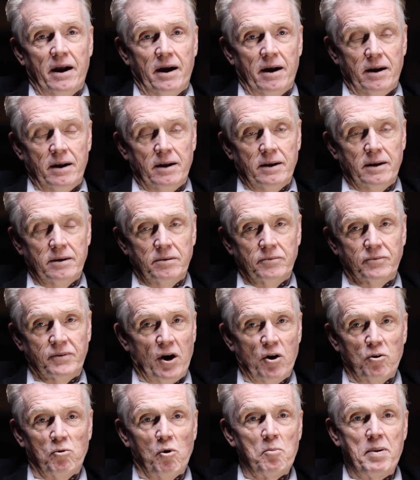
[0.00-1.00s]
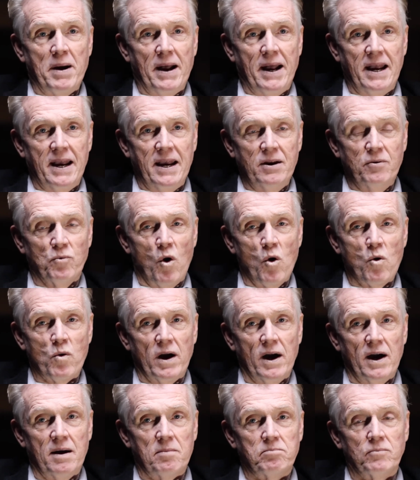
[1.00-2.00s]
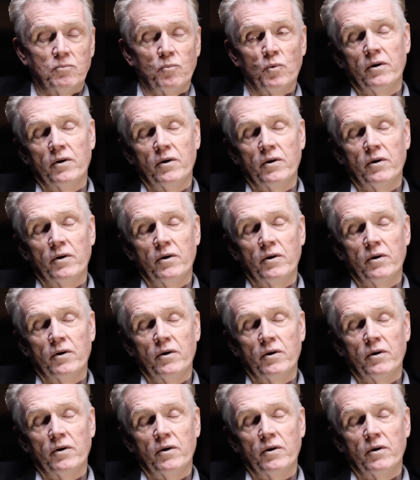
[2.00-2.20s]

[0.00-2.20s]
a terrible pain, woke up,